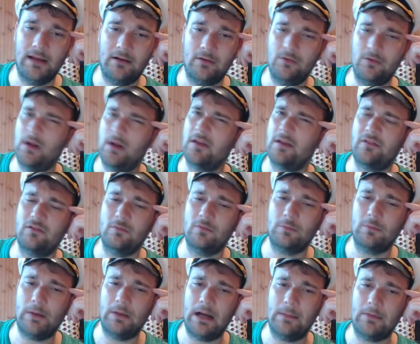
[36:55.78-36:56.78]
Not a super
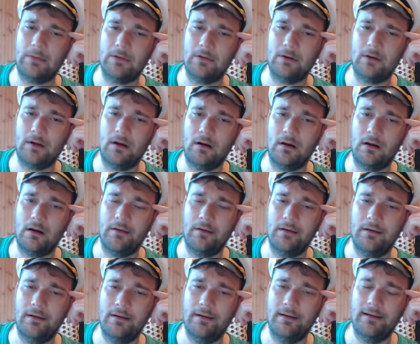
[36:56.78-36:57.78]
popular card.
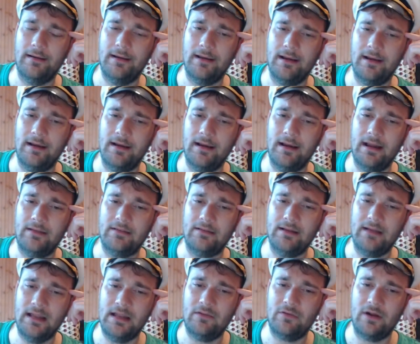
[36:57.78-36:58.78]
As an
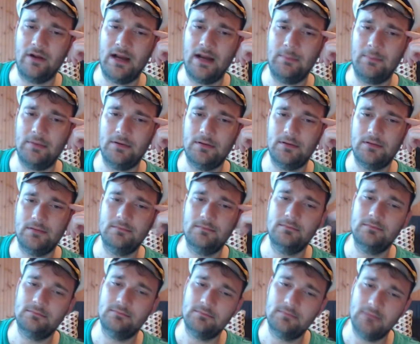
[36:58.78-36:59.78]
8-drop,
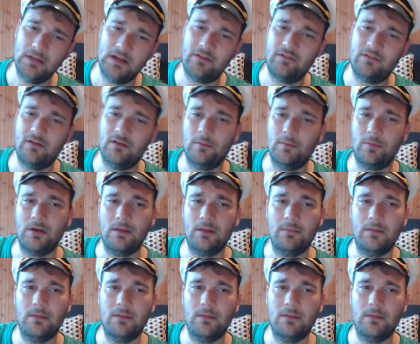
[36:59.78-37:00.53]
it's still a pretty big